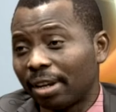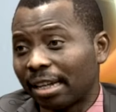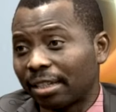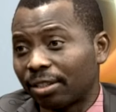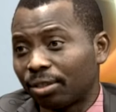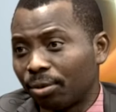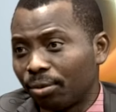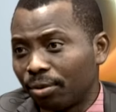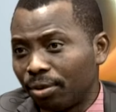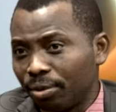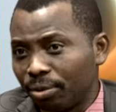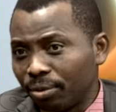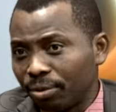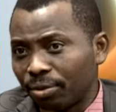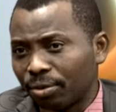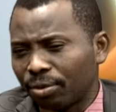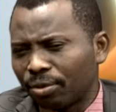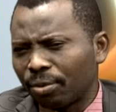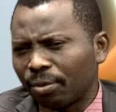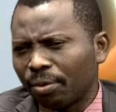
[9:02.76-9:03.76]
that's good news.
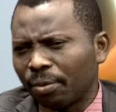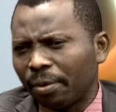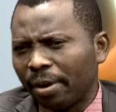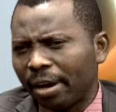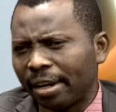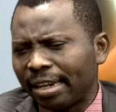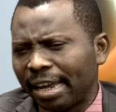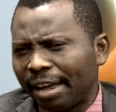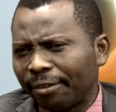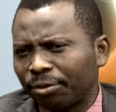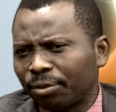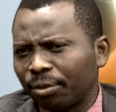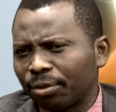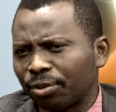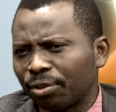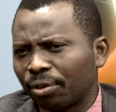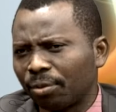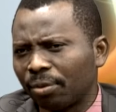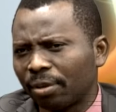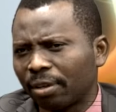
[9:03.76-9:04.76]
So they have to
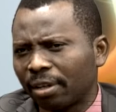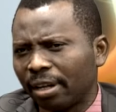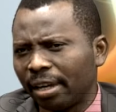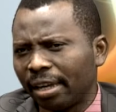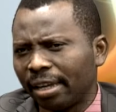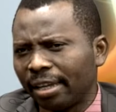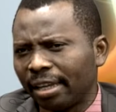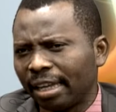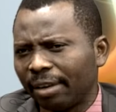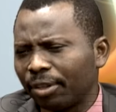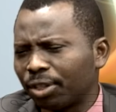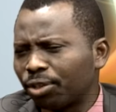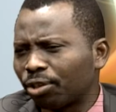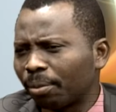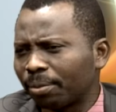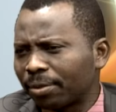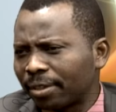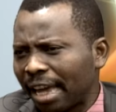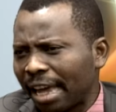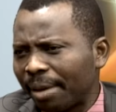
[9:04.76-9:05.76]
also look, uh, give it
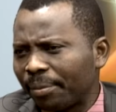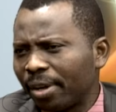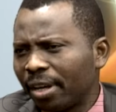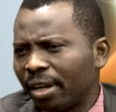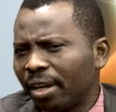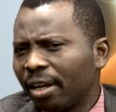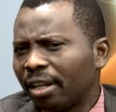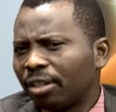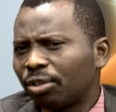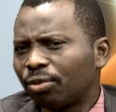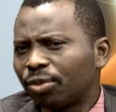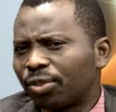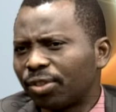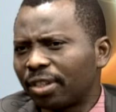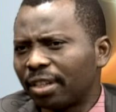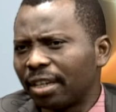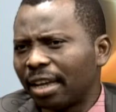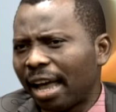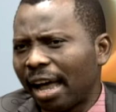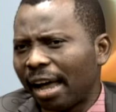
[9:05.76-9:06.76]
some time to
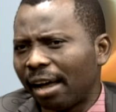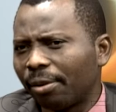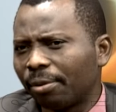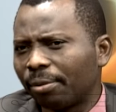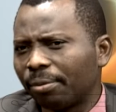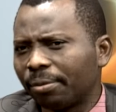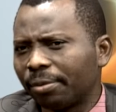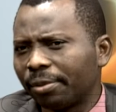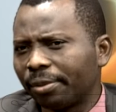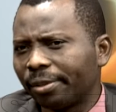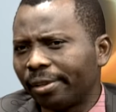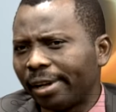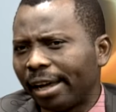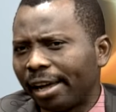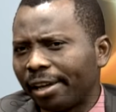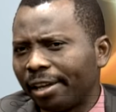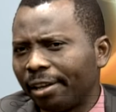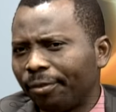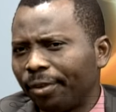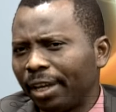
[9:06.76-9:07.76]
see how,
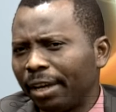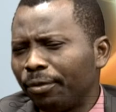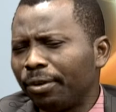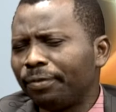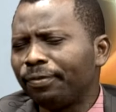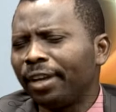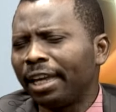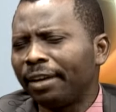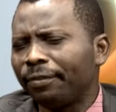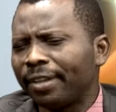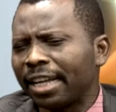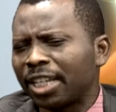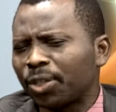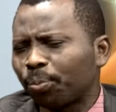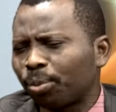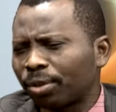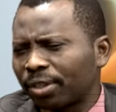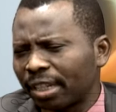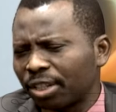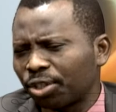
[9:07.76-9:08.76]
uh, if even if there's
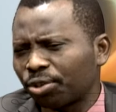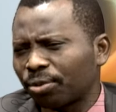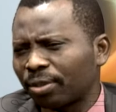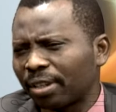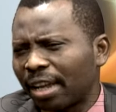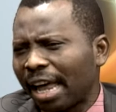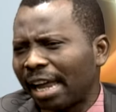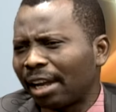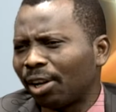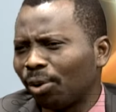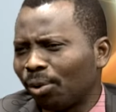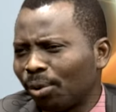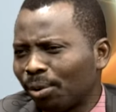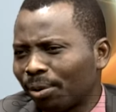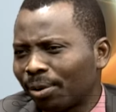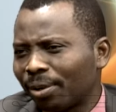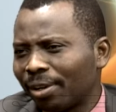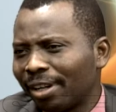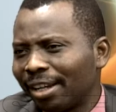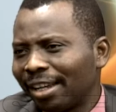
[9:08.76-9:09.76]
protection, how
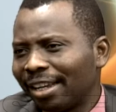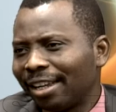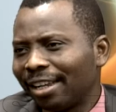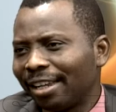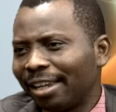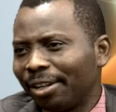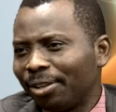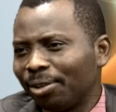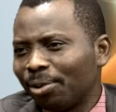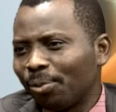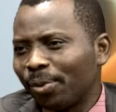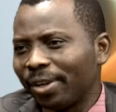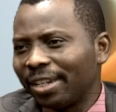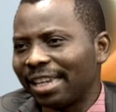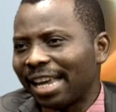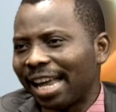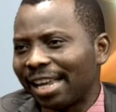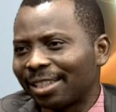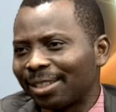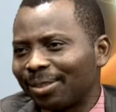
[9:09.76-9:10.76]
long, you Does know,
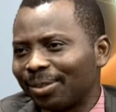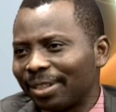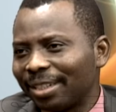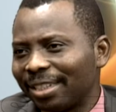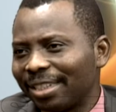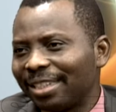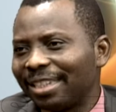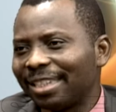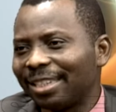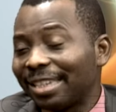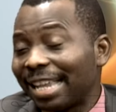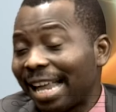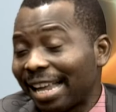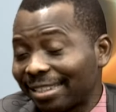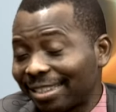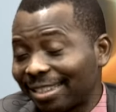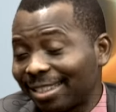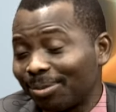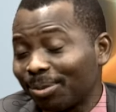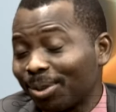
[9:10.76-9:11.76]
the protection the, uh, last?
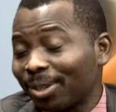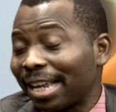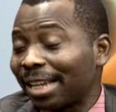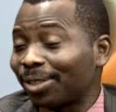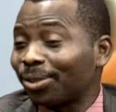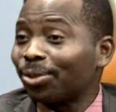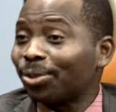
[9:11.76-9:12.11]
lasts. Because that's